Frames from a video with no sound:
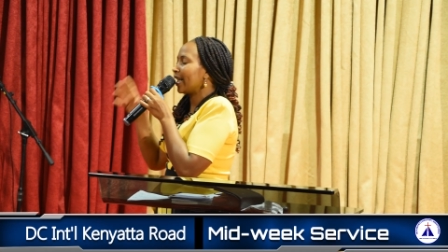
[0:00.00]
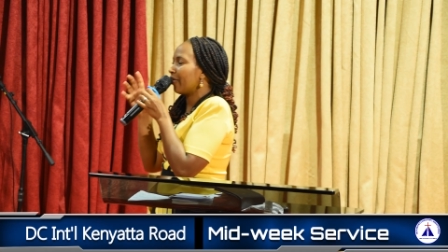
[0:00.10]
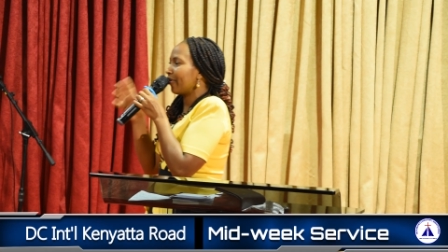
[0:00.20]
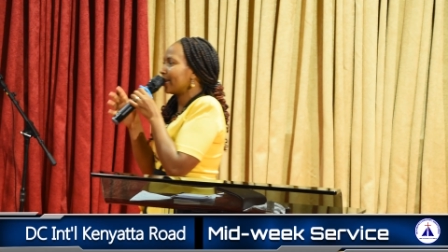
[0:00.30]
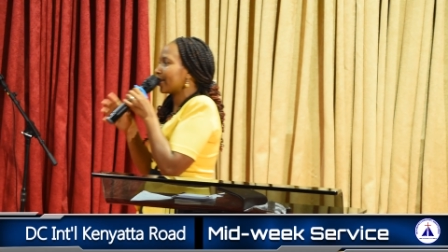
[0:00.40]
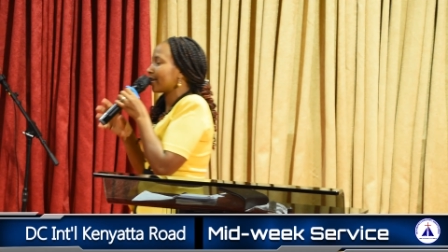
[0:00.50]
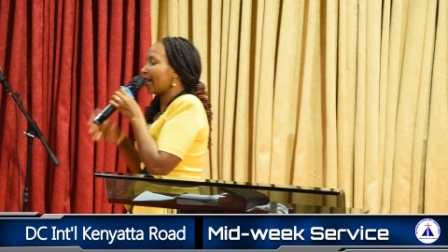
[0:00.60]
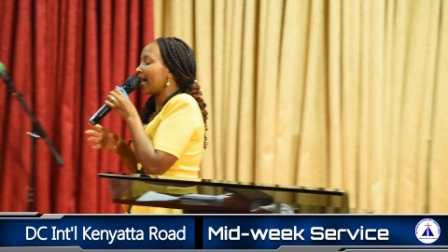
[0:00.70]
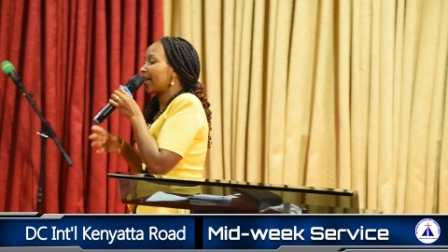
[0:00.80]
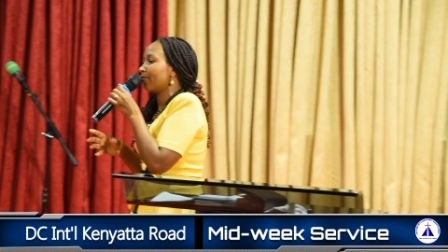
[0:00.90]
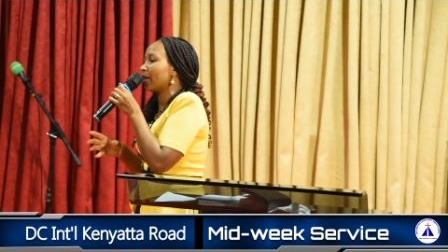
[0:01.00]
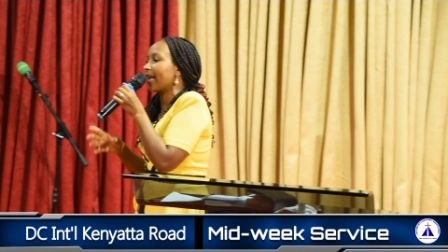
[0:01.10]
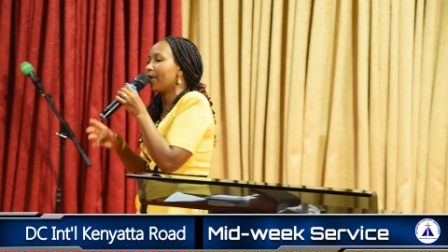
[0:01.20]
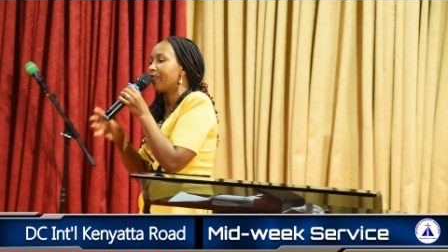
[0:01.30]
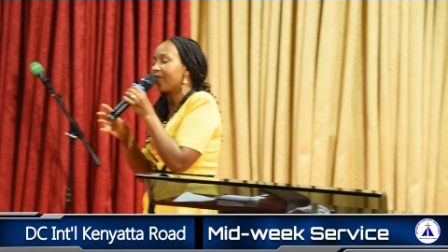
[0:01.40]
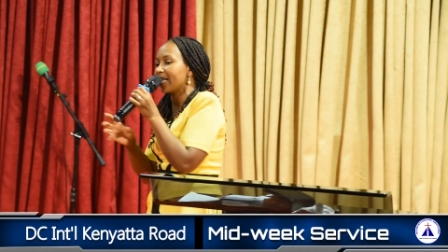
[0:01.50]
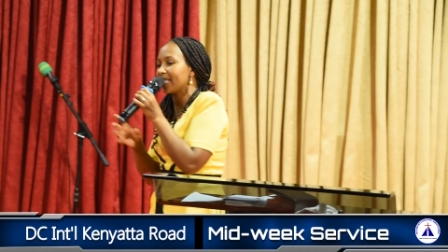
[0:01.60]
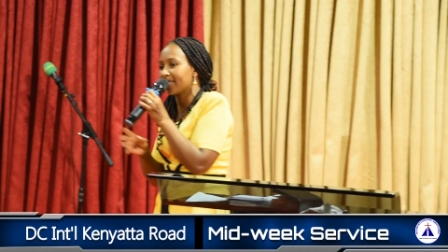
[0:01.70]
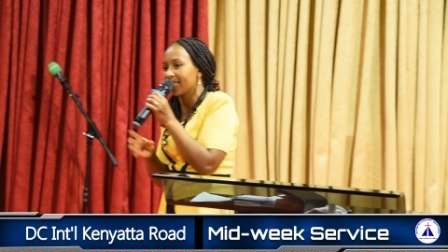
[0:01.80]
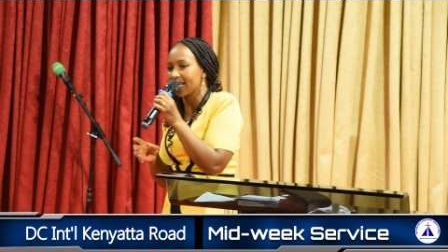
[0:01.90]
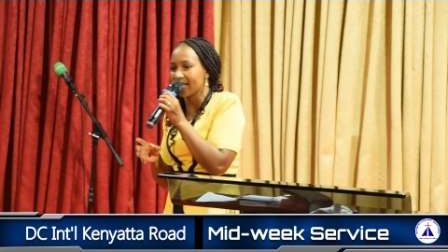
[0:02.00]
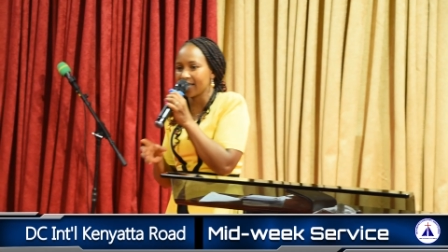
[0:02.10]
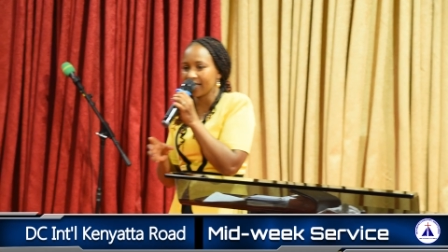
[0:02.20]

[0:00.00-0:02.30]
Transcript: David's son became very sick,